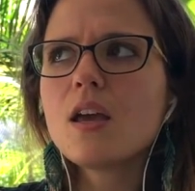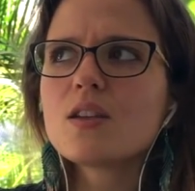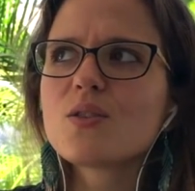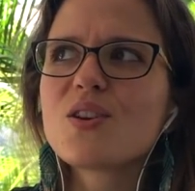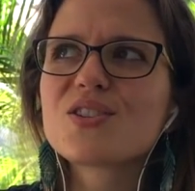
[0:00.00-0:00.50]

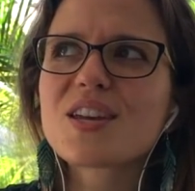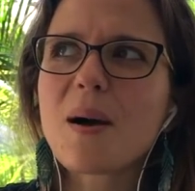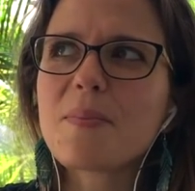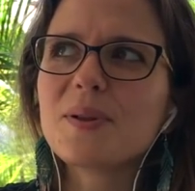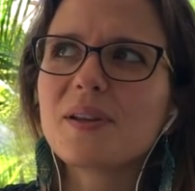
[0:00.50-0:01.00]
So there's a
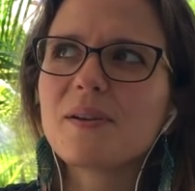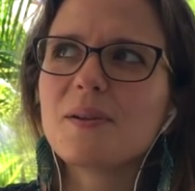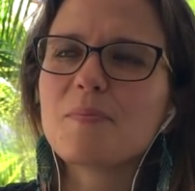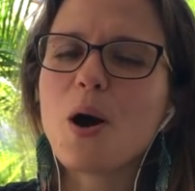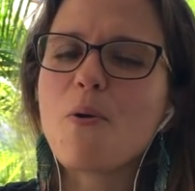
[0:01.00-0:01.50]
couple
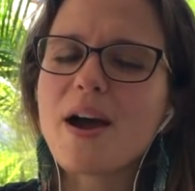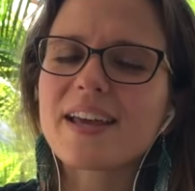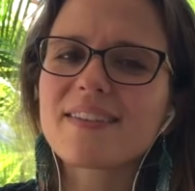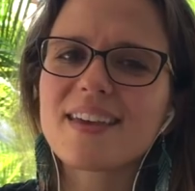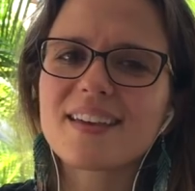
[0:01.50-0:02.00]
little
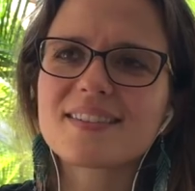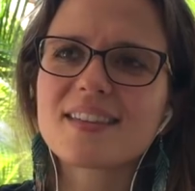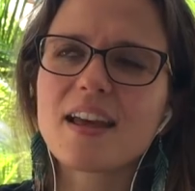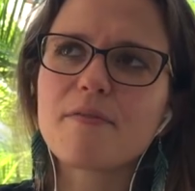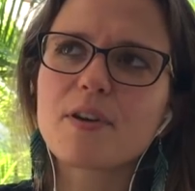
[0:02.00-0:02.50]
poetic things
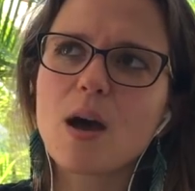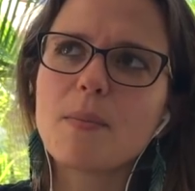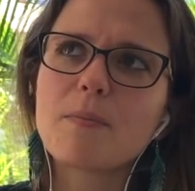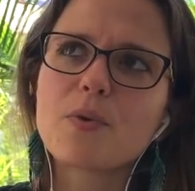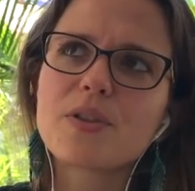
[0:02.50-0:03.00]
that I've come
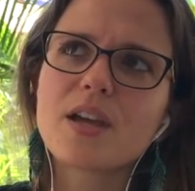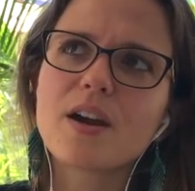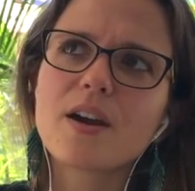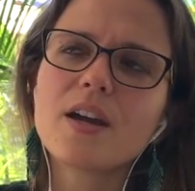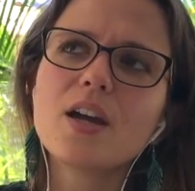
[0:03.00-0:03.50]
up with
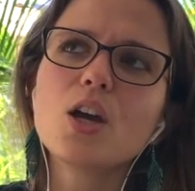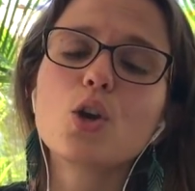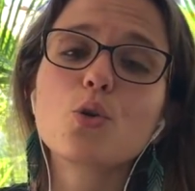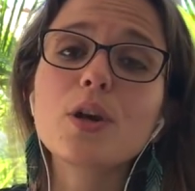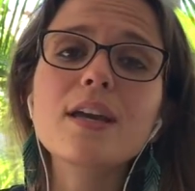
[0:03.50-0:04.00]
here.
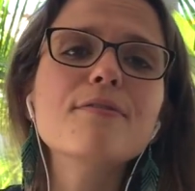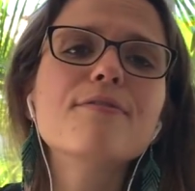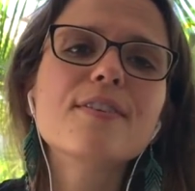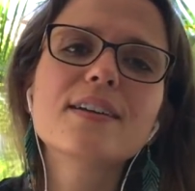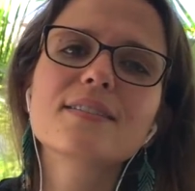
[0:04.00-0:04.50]

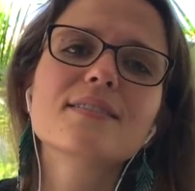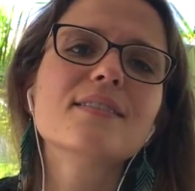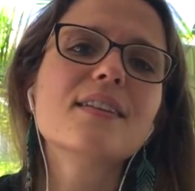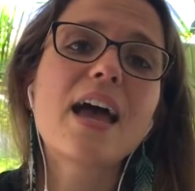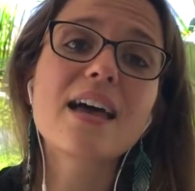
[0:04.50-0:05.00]
Grief
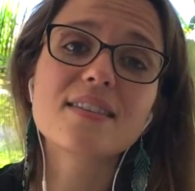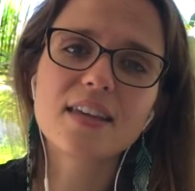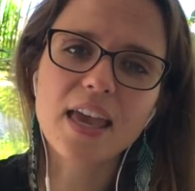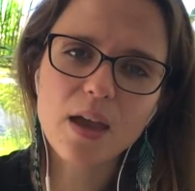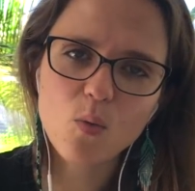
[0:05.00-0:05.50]
as a
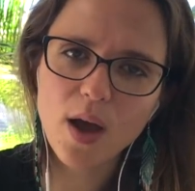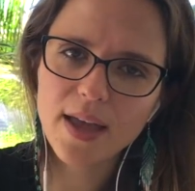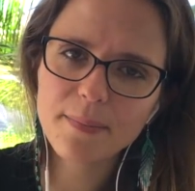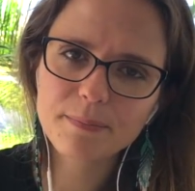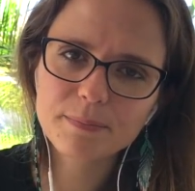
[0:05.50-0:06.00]
gateway.